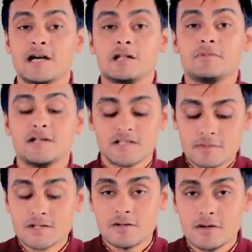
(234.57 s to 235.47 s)
I'll play
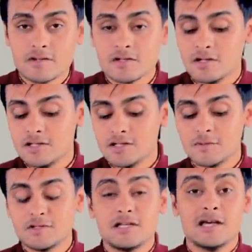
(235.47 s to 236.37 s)
some songs and this
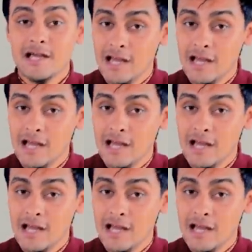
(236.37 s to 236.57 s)
pasi,